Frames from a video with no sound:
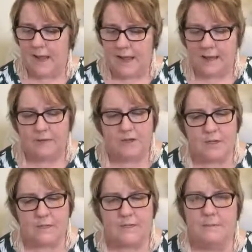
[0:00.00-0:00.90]
and
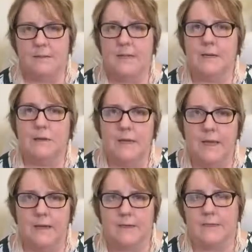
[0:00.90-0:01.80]
just simply look at it,